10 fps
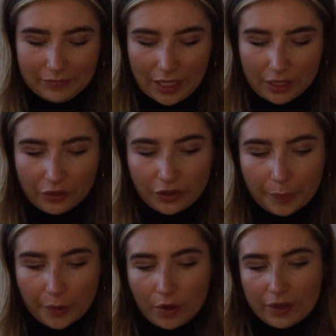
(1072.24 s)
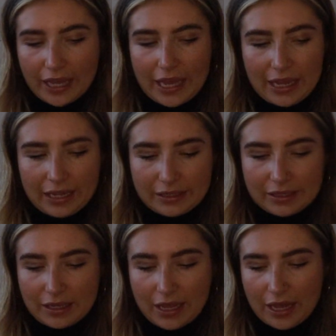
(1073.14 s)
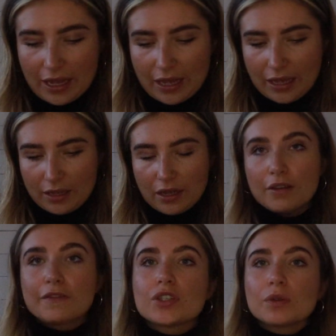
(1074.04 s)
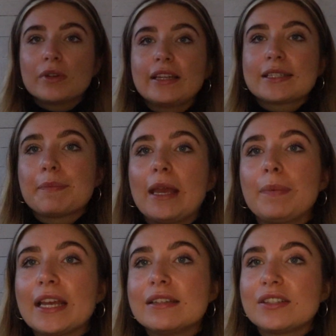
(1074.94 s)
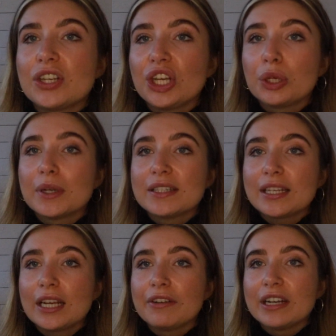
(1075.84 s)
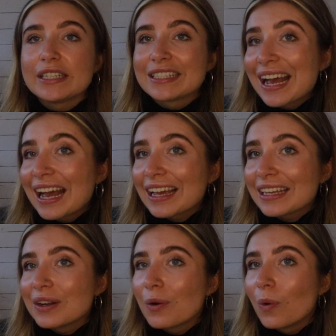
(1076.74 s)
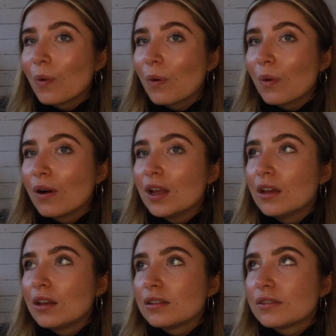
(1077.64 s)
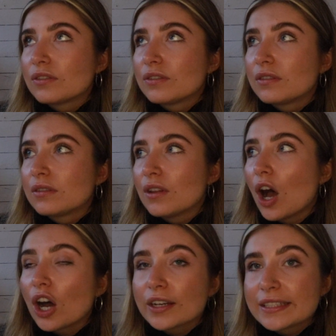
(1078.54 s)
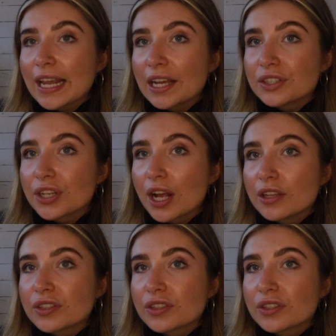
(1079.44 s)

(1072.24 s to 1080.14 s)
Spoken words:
Another book is for someone that's maybe into interior design or architecture,